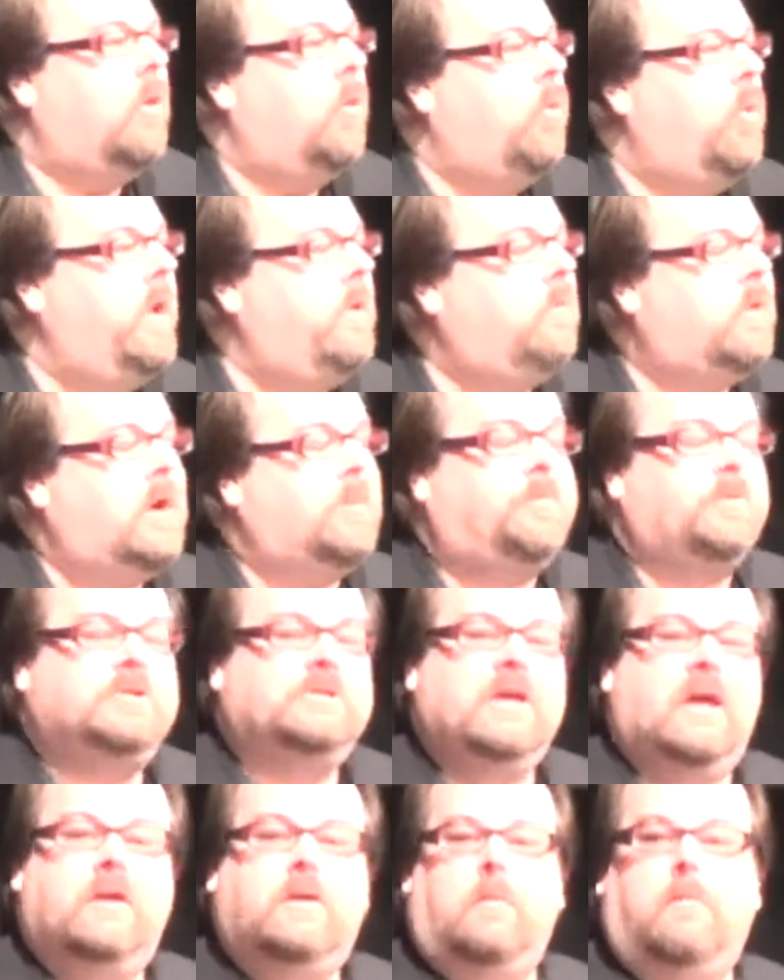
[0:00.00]
We
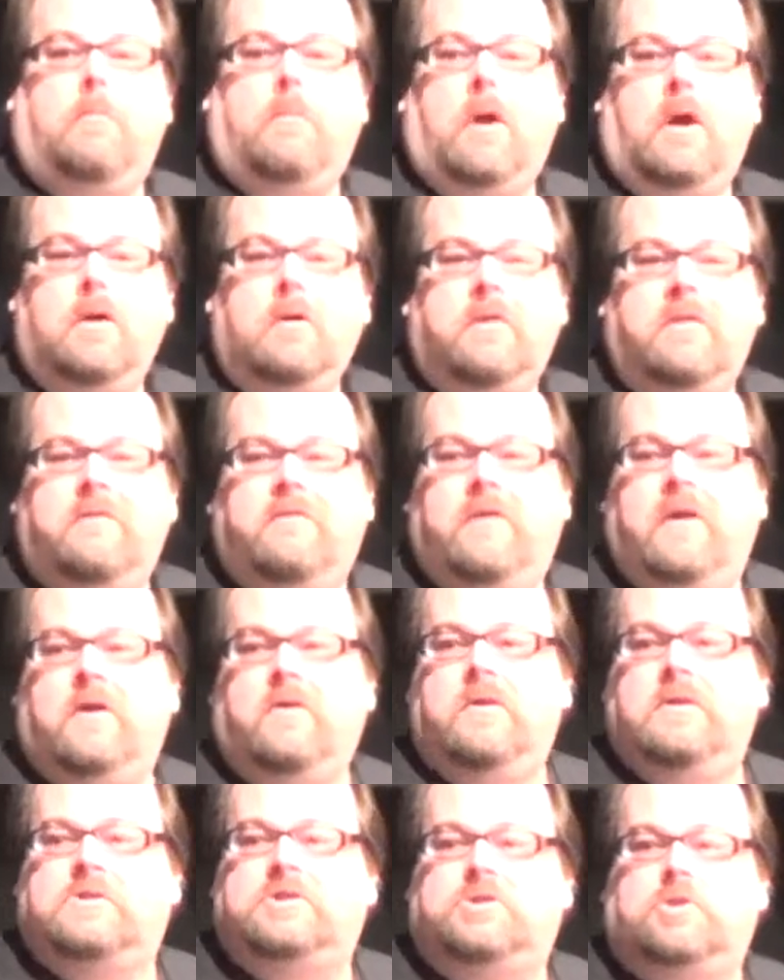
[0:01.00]
represent, among the
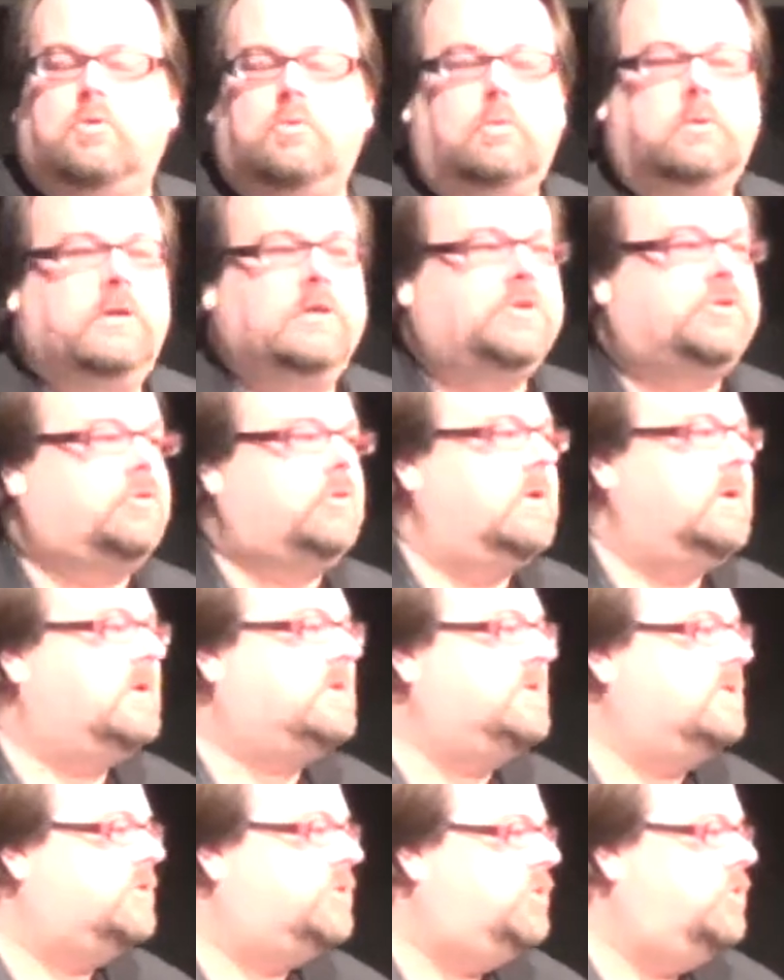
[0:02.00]
various school
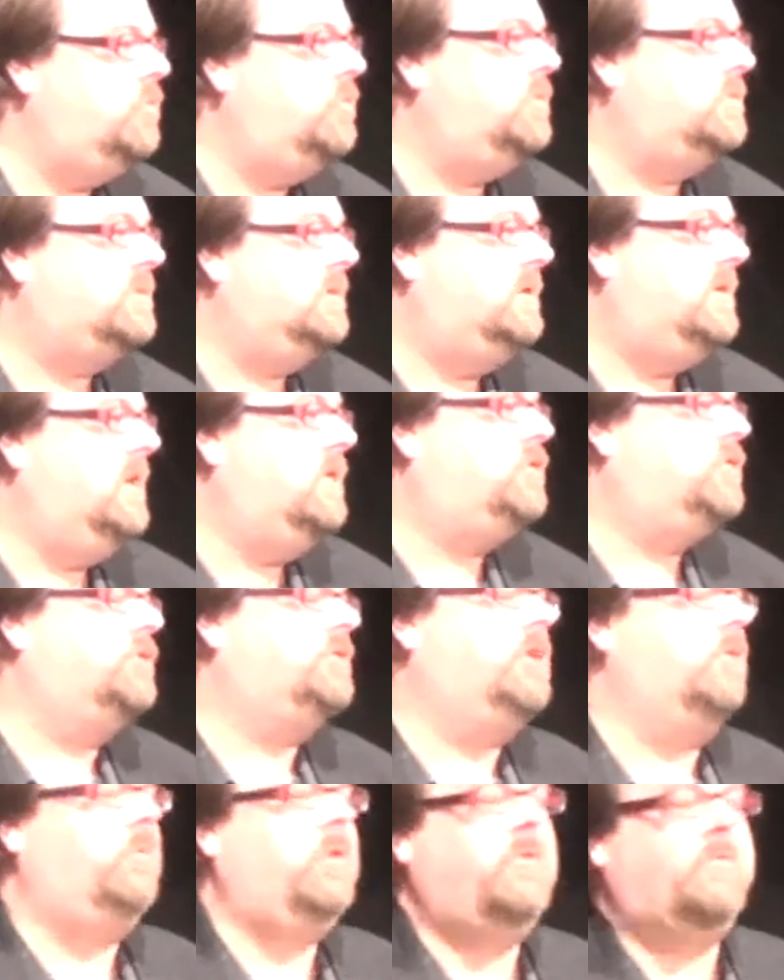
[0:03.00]
districts and students and
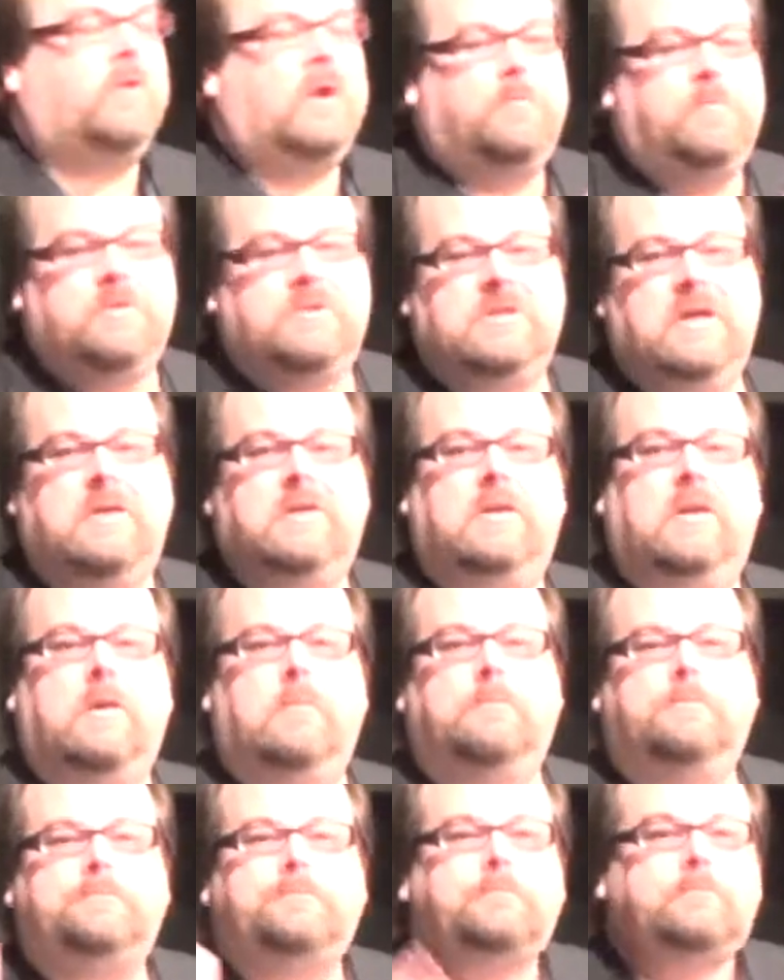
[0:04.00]
teachers that we've
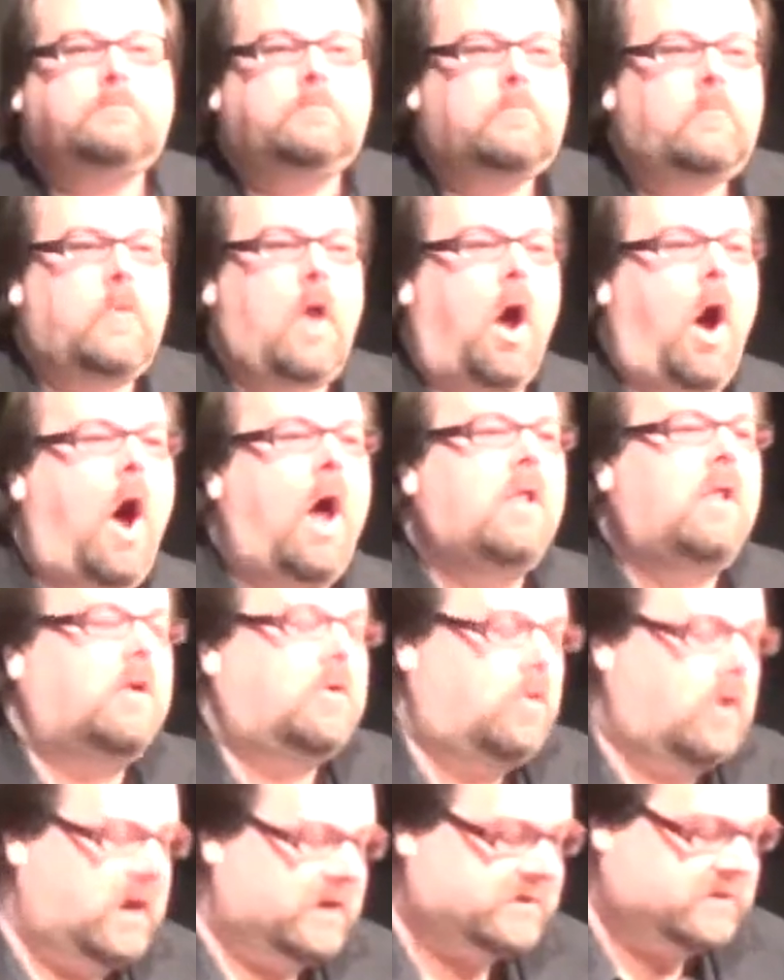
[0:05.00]
represented
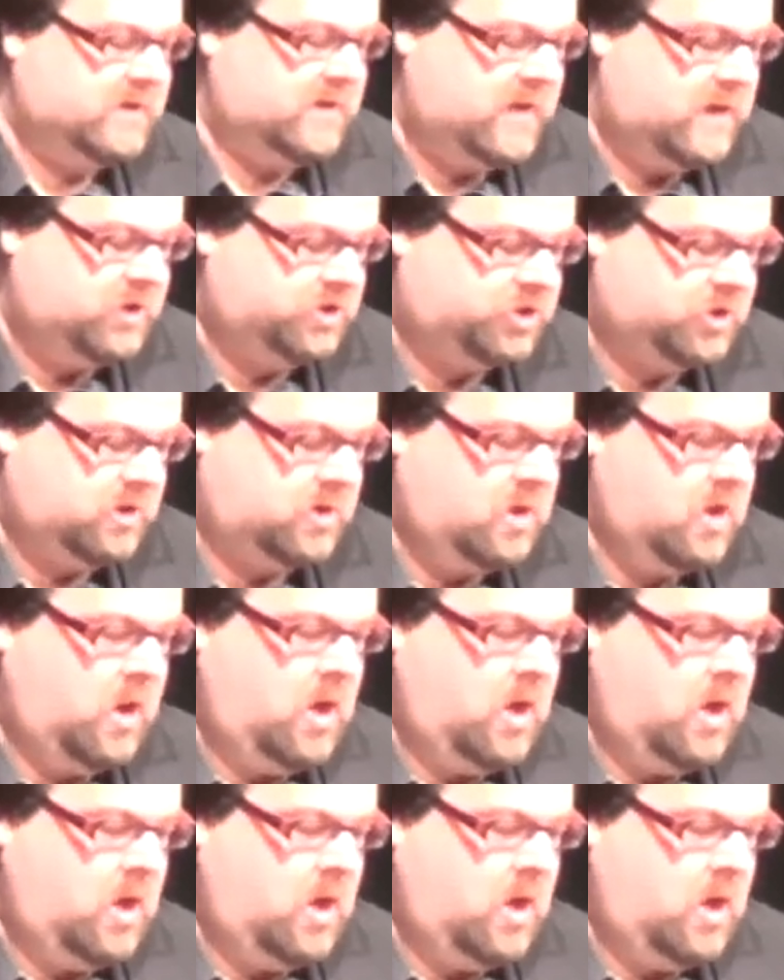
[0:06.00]
all across the nation,